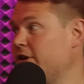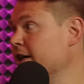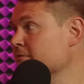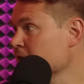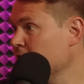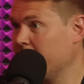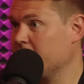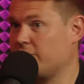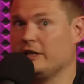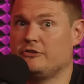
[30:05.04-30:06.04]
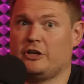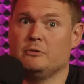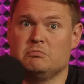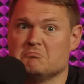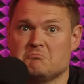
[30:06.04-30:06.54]
say it. I think Sing
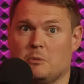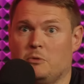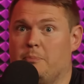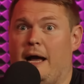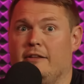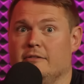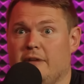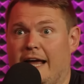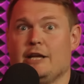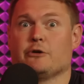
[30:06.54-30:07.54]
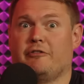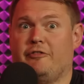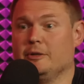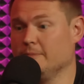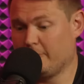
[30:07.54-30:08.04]
2 was better than any other
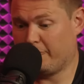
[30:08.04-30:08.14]
film,